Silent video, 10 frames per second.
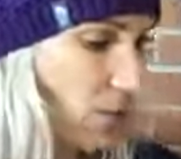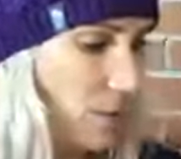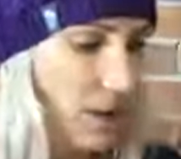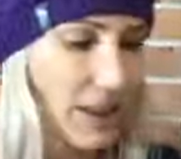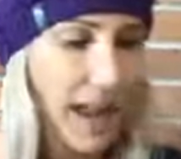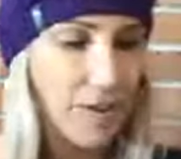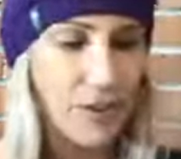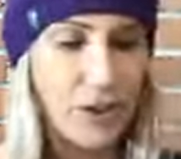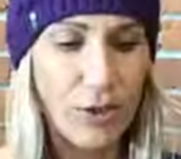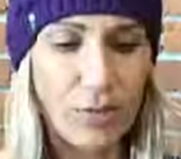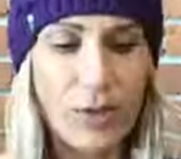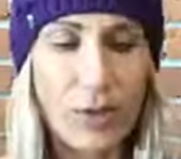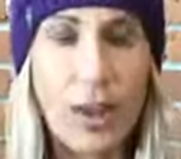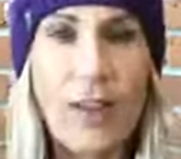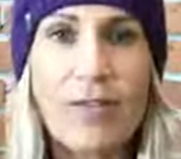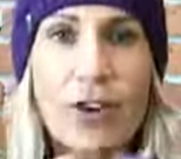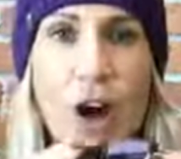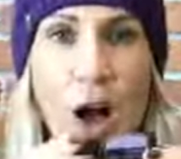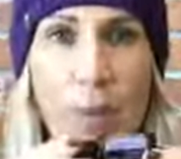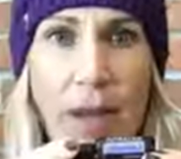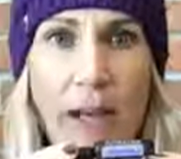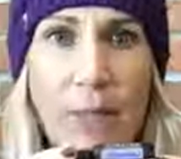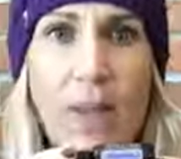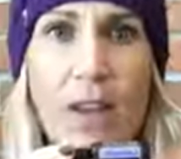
would be the lavender. So lavender calming.